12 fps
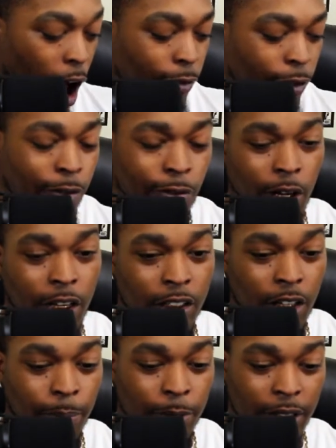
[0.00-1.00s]
of fucking
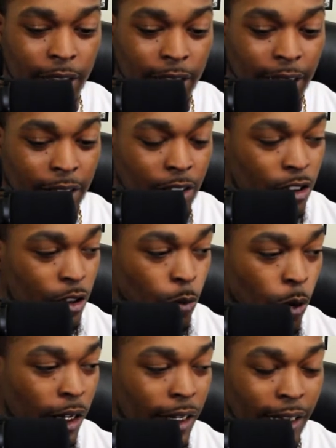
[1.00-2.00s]
up a nigga that doesn't
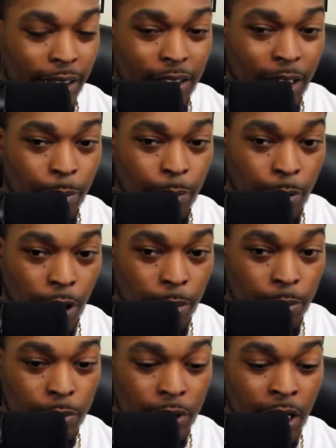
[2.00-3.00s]
want any type of
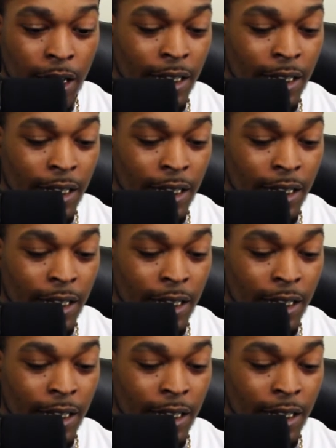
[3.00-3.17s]
problems,